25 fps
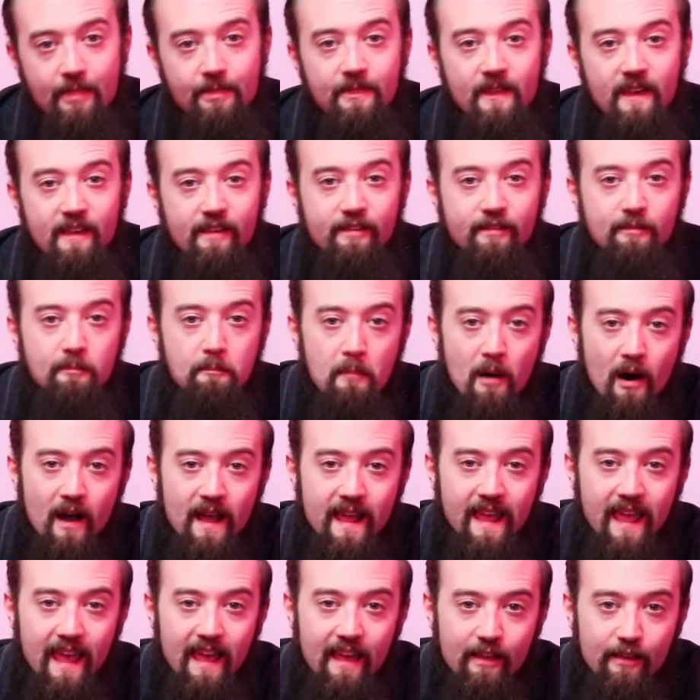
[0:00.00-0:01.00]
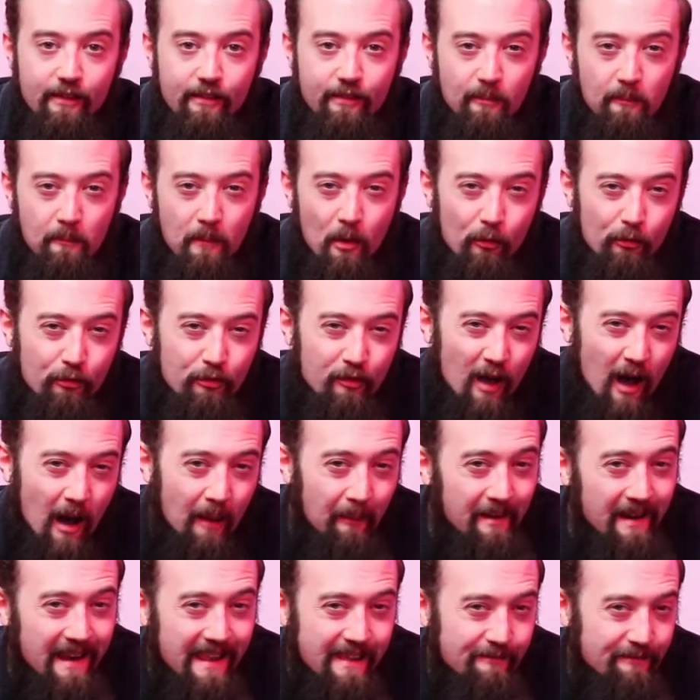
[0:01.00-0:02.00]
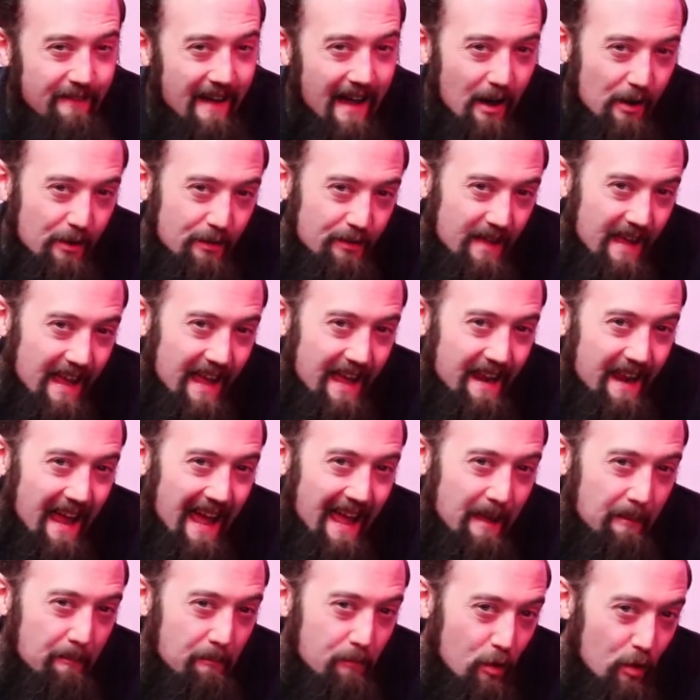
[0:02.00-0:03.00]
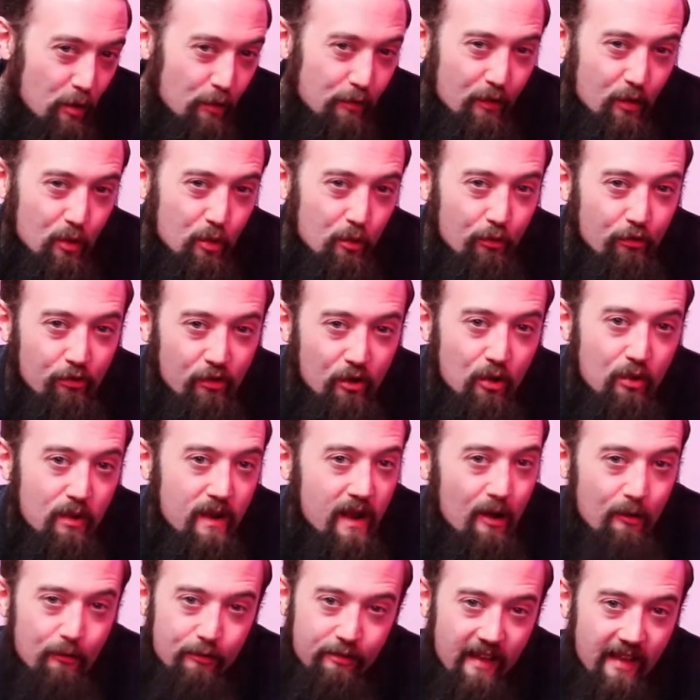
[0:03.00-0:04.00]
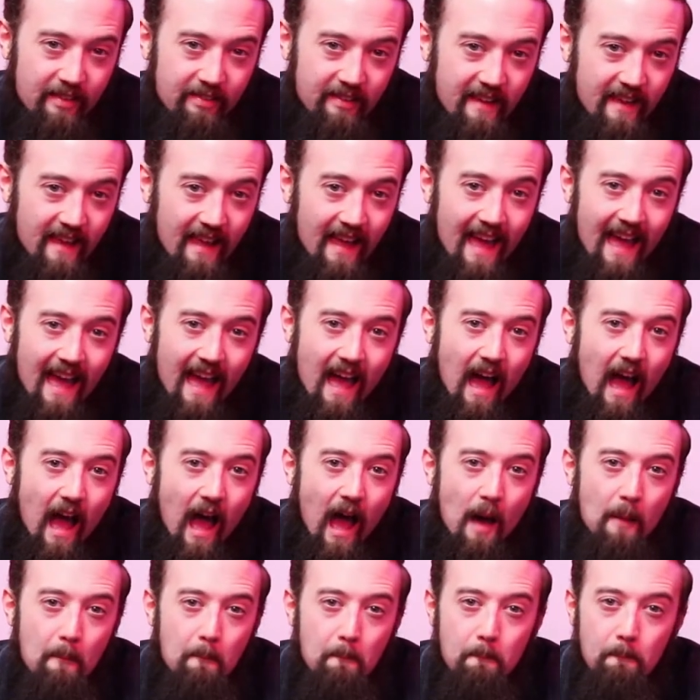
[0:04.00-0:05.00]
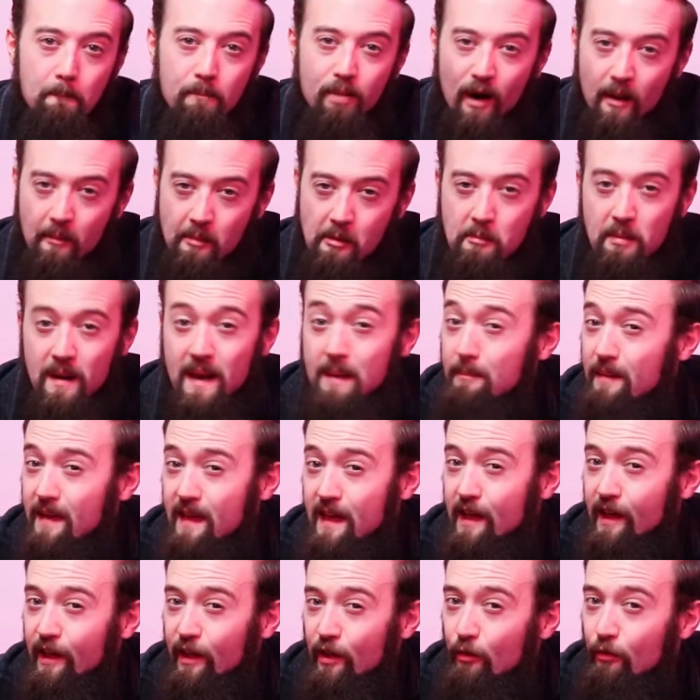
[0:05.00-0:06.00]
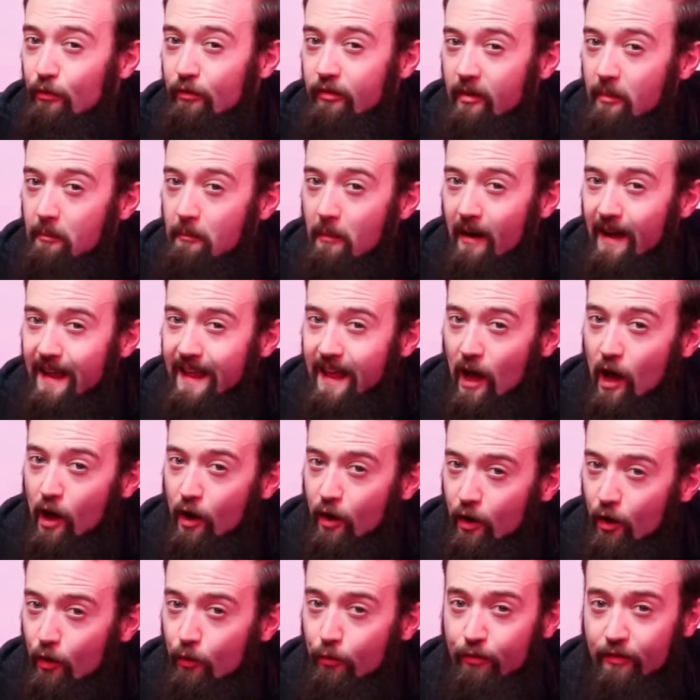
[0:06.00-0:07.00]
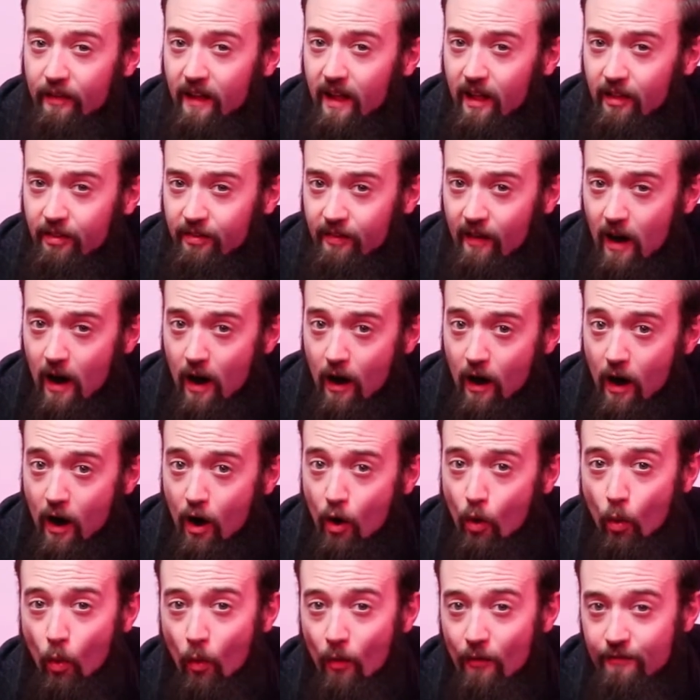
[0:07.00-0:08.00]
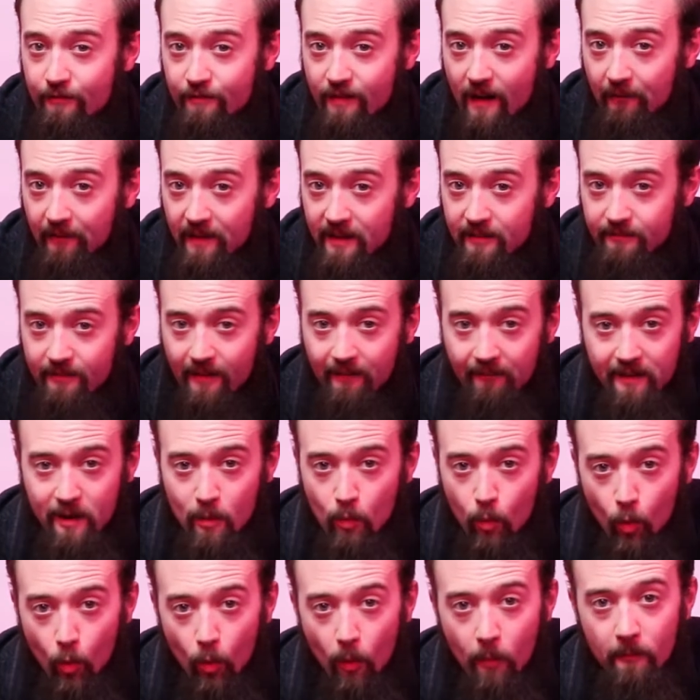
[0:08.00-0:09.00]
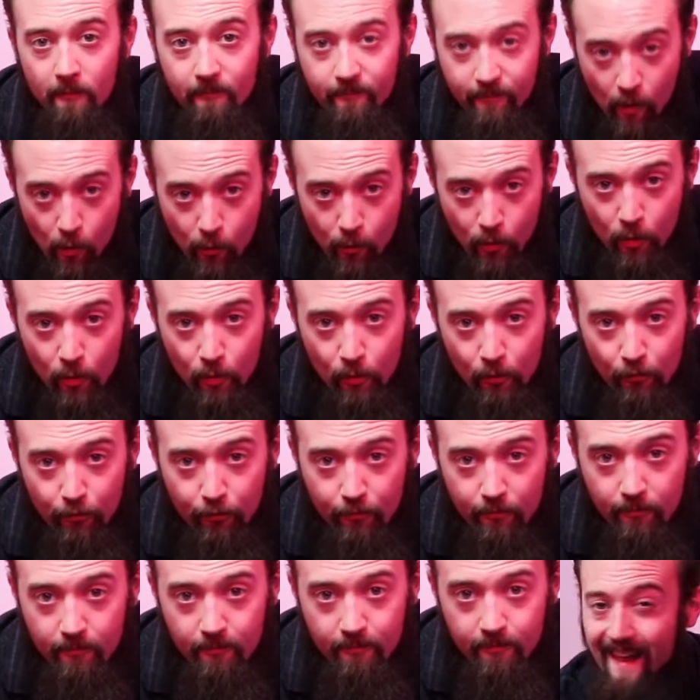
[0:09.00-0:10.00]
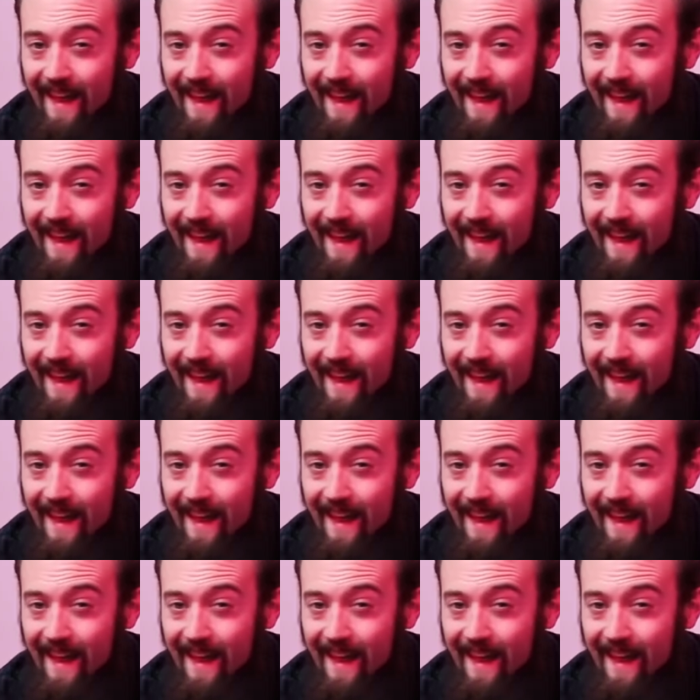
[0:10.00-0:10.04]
This mic is most commonly found in a musical studio setting, probably being used to mic acoustic guitar or very, very warm vocals.